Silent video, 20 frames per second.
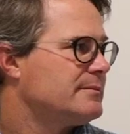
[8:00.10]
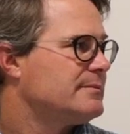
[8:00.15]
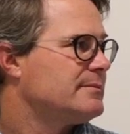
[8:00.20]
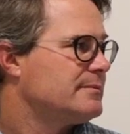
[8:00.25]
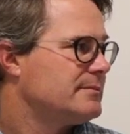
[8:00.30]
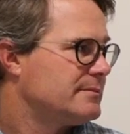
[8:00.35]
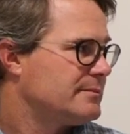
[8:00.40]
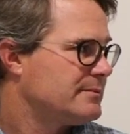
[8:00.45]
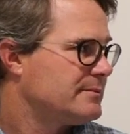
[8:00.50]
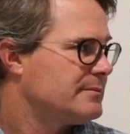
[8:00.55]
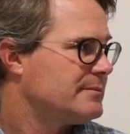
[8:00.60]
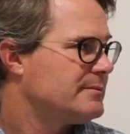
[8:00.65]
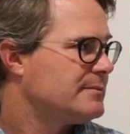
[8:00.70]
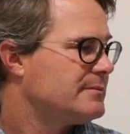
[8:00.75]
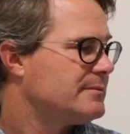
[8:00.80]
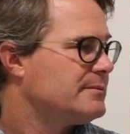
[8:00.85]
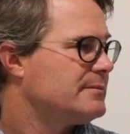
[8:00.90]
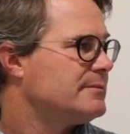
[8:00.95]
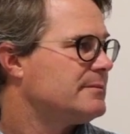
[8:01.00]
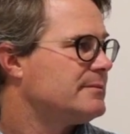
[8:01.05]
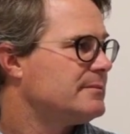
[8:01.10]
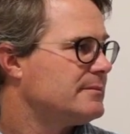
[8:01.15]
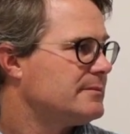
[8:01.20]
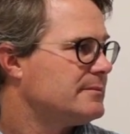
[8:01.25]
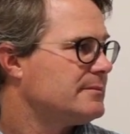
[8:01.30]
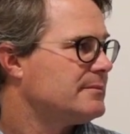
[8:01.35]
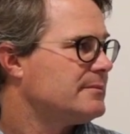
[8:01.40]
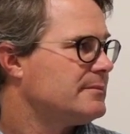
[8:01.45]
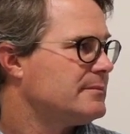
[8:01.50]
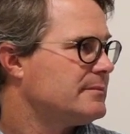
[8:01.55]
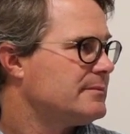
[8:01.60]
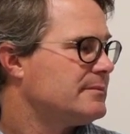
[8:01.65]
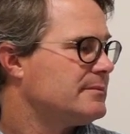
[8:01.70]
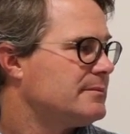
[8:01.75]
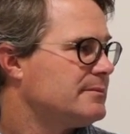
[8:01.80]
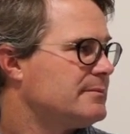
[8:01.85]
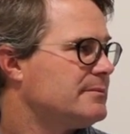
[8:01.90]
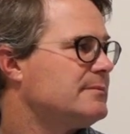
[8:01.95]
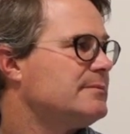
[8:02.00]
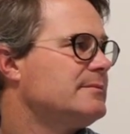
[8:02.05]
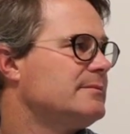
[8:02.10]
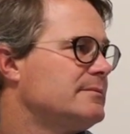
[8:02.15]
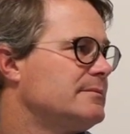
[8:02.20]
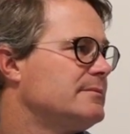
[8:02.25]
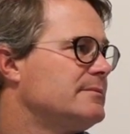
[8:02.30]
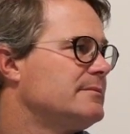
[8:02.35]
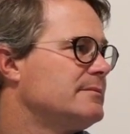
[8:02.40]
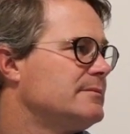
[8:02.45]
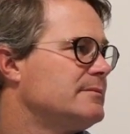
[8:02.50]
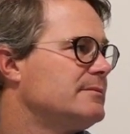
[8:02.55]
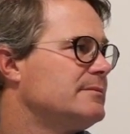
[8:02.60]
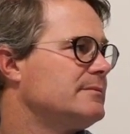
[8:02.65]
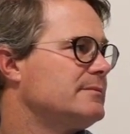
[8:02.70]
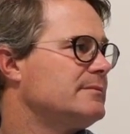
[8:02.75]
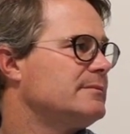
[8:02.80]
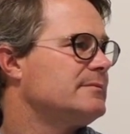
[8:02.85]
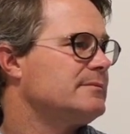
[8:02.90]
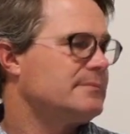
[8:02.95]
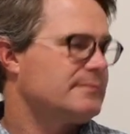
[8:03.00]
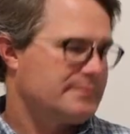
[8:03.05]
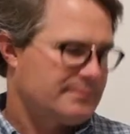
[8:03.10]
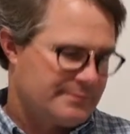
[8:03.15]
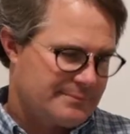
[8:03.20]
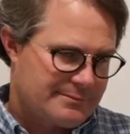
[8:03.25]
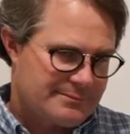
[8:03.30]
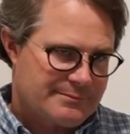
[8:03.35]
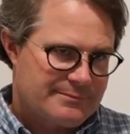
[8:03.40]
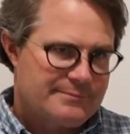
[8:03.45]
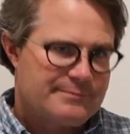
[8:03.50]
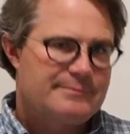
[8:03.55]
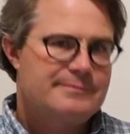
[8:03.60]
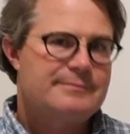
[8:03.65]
[no speech]